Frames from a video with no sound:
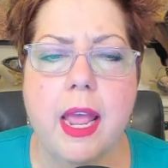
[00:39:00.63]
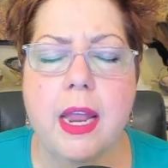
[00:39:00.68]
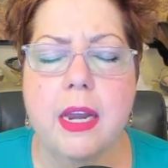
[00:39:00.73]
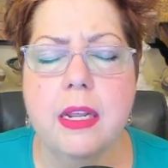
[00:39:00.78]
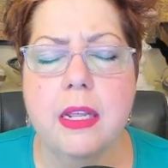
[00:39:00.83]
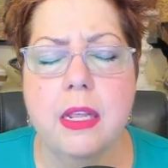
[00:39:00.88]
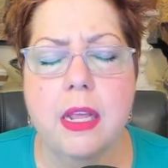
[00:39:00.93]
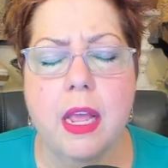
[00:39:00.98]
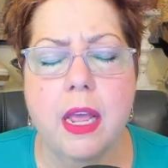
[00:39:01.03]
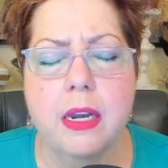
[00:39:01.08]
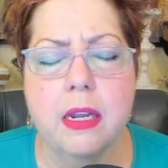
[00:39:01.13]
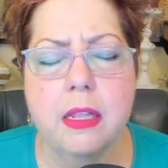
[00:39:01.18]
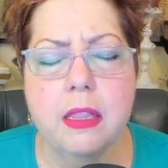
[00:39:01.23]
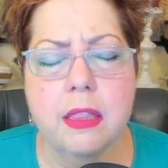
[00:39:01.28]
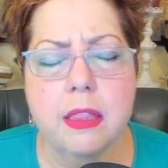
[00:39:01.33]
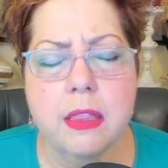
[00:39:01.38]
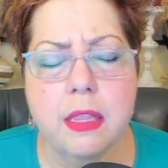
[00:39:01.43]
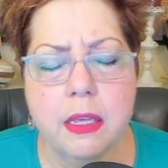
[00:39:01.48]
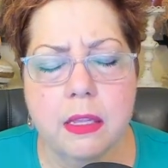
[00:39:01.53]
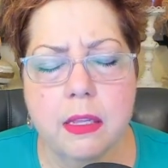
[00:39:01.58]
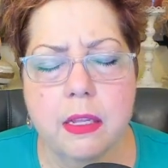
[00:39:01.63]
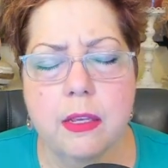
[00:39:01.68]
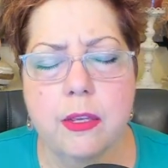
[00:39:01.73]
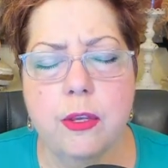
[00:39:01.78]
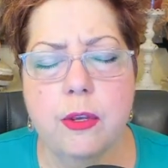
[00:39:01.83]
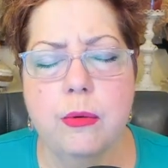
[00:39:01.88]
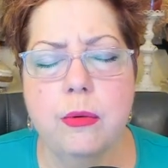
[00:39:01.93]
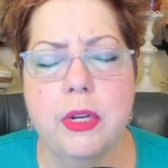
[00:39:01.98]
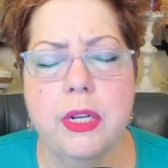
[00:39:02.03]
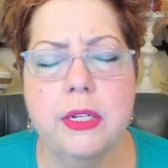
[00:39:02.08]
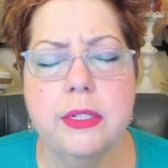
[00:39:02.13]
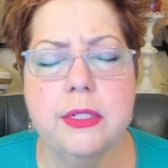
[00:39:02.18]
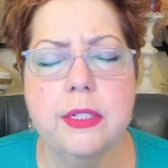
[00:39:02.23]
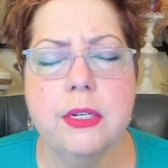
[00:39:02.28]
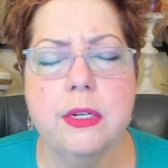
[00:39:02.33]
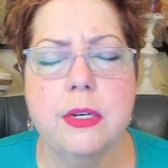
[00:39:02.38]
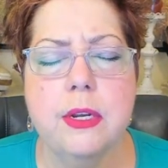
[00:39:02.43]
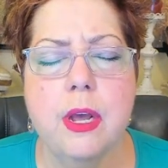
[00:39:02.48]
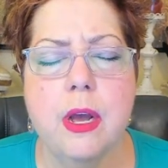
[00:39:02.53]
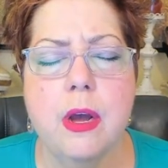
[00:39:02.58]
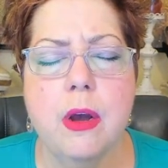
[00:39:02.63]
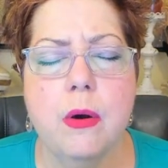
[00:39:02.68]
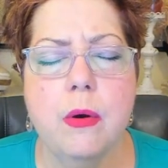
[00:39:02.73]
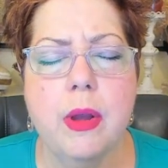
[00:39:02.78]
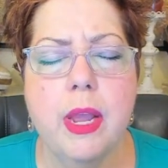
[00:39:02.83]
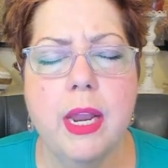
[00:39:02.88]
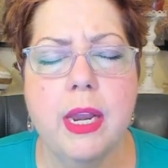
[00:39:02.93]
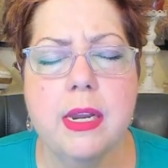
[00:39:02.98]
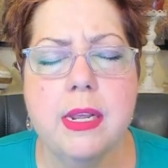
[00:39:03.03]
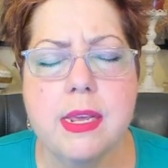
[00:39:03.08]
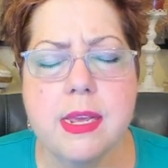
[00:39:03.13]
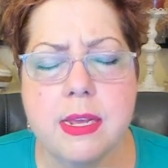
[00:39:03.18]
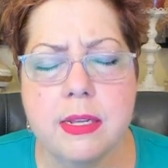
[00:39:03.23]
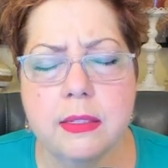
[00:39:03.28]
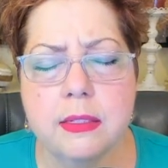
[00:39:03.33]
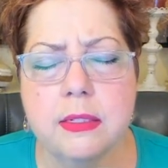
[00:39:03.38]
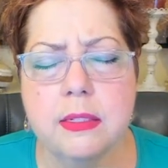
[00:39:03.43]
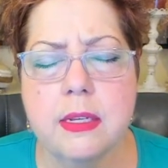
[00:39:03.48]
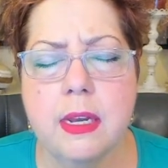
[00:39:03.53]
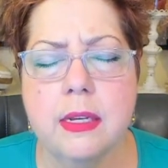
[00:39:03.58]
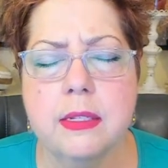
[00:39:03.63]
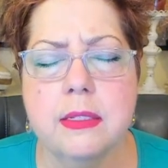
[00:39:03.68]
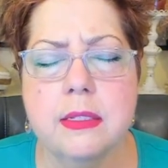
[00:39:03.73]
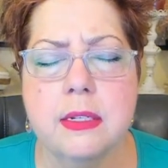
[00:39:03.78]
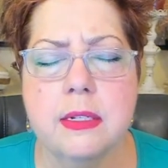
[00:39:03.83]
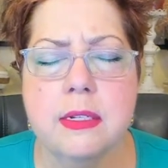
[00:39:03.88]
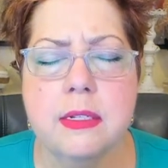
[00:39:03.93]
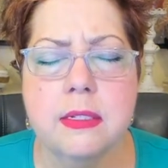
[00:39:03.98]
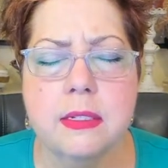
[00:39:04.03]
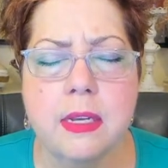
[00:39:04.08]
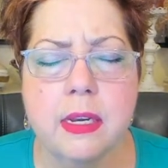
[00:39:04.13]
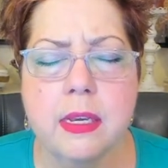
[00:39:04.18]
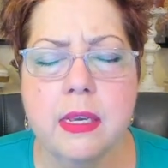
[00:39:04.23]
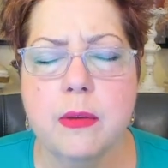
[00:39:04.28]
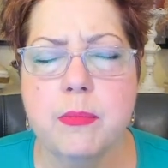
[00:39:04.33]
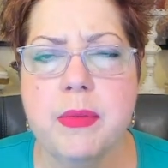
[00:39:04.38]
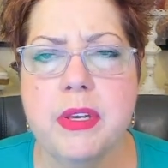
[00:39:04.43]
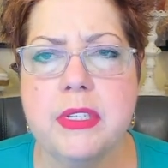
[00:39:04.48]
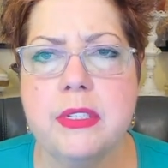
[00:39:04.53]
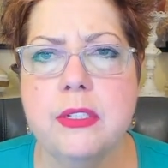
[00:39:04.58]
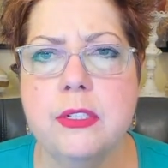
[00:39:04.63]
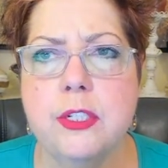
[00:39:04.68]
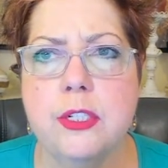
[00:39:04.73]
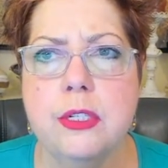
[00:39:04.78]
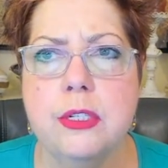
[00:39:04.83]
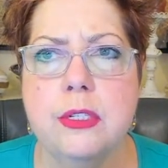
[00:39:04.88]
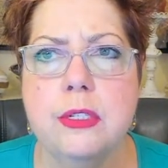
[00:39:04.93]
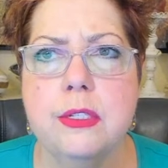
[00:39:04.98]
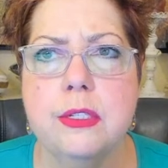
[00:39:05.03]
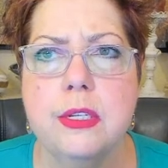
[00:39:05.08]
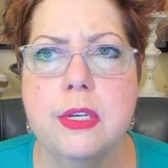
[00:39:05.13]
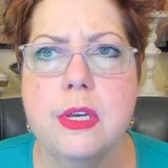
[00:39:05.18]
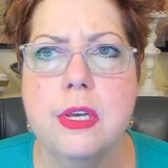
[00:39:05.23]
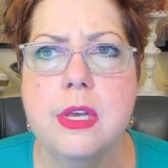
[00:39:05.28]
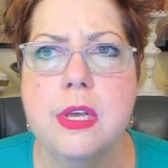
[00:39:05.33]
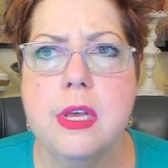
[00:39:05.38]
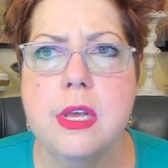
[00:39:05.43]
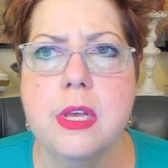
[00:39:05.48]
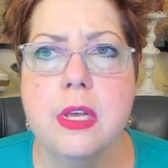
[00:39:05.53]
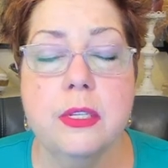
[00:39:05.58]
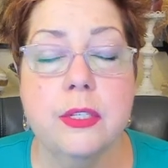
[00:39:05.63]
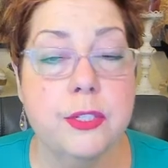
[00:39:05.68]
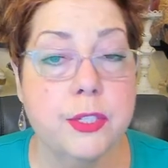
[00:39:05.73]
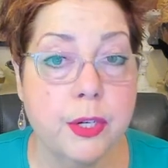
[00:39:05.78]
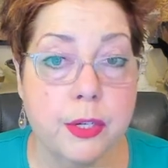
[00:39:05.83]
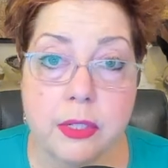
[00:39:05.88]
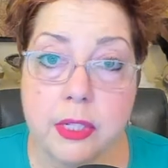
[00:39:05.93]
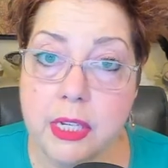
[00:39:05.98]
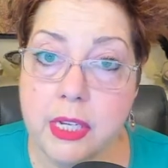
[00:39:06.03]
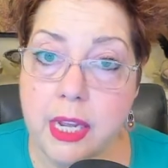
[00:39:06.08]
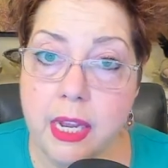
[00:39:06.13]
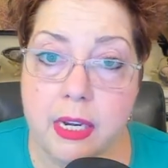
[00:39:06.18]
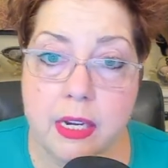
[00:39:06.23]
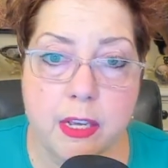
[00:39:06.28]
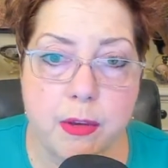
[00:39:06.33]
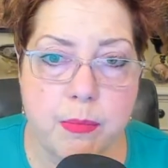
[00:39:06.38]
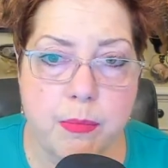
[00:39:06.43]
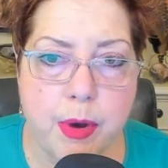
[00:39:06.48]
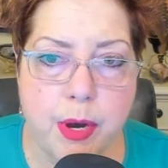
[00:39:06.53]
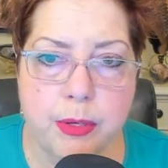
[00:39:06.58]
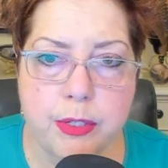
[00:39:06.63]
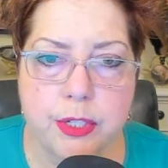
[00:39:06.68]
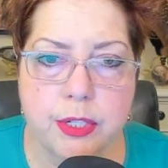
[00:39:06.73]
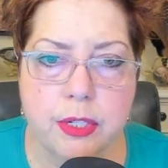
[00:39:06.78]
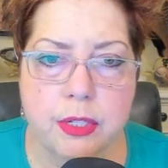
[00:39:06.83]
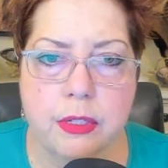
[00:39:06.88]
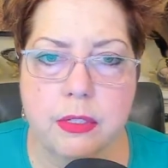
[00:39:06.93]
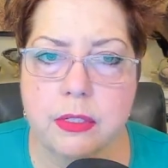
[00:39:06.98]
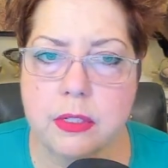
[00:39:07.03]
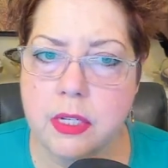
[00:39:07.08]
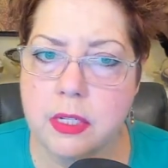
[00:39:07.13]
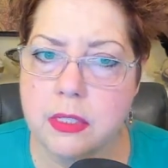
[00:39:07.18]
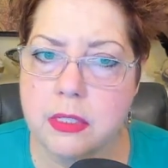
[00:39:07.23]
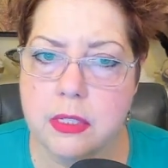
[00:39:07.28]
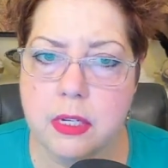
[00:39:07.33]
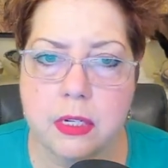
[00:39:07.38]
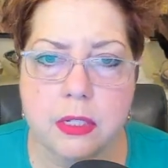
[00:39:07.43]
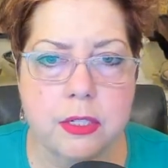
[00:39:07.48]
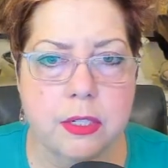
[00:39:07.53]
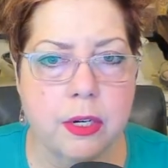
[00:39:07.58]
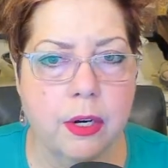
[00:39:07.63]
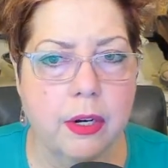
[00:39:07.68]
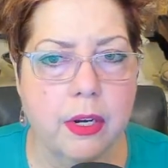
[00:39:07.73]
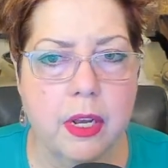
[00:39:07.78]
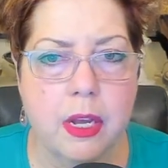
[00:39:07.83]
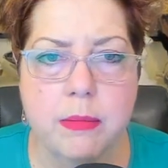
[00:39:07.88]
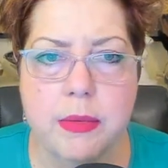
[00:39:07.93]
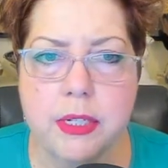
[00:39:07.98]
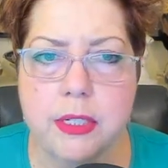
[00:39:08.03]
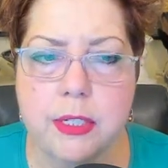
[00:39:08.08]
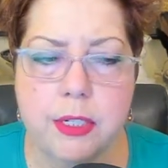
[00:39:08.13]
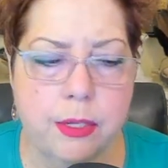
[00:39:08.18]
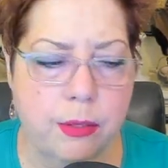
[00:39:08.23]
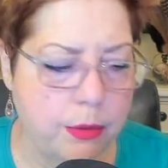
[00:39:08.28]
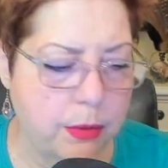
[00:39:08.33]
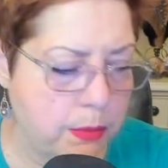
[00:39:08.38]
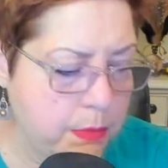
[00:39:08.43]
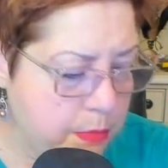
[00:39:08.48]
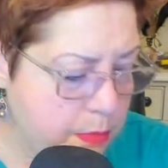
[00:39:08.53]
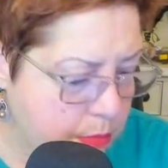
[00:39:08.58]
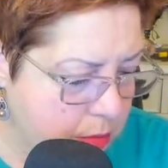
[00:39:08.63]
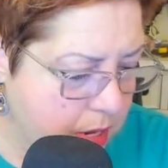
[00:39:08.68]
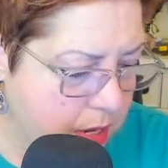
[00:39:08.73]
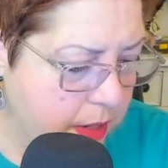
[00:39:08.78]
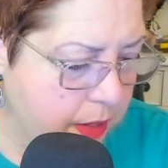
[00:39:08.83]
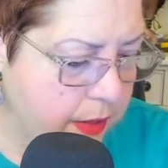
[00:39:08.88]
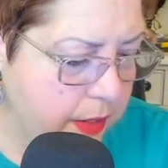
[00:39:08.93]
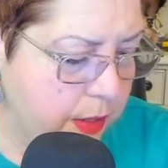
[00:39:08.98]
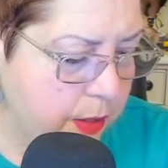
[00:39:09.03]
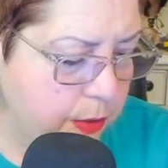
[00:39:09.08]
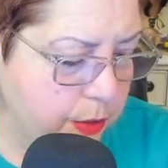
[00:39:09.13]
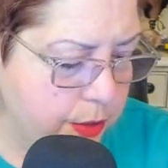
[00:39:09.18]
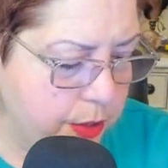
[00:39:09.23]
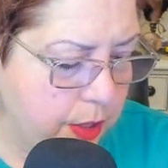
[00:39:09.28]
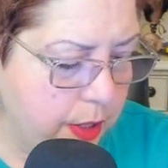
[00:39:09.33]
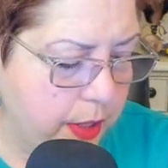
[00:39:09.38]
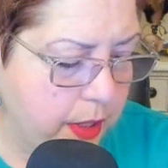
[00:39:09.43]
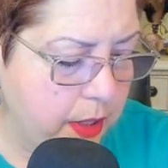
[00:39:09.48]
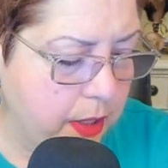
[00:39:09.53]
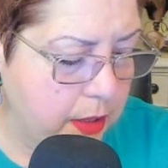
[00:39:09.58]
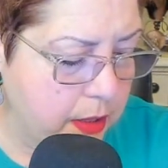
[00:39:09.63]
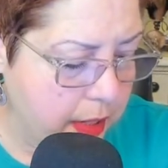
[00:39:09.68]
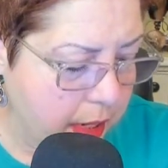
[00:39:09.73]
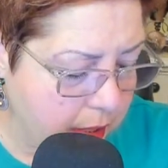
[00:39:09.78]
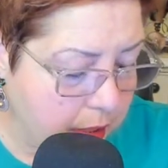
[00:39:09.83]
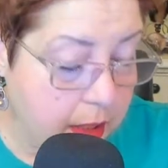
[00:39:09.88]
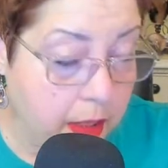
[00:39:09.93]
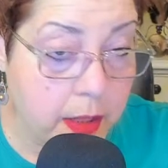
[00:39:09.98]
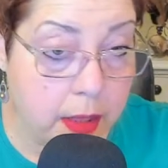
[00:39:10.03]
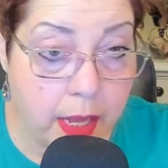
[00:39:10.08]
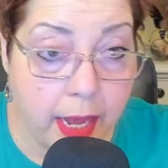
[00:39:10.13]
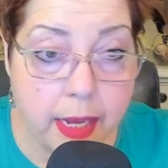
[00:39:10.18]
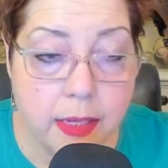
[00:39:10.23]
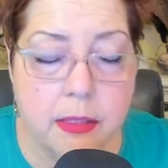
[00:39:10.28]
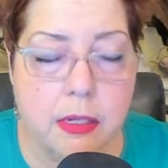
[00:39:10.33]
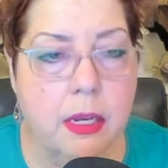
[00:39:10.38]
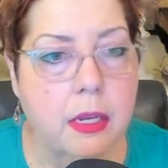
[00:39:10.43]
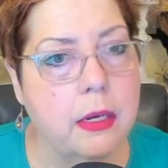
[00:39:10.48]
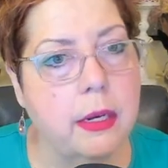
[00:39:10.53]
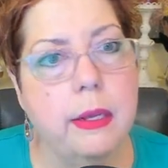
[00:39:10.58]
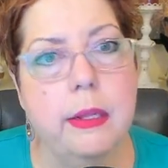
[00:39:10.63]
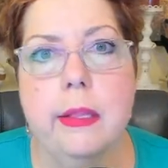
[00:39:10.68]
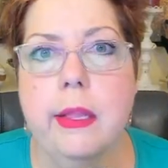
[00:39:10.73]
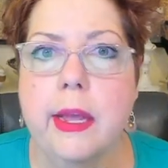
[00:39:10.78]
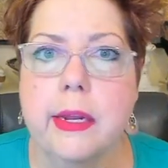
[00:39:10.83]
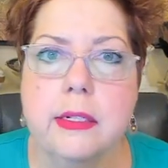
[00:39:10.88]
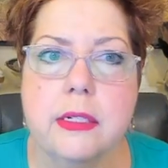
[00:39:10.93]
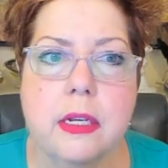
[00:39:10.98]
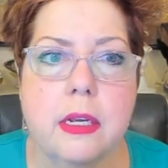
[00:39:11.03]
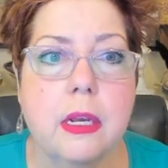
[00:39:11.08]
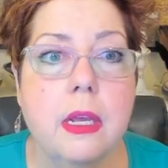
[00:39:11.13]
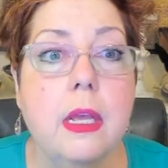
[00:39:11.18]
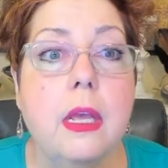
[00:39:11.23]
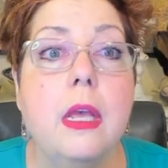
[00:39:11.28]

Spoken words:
Anything that you need to know, any insights, any psychic messages, certainly any emotions, it's going to start coming to you the minute that you start connecting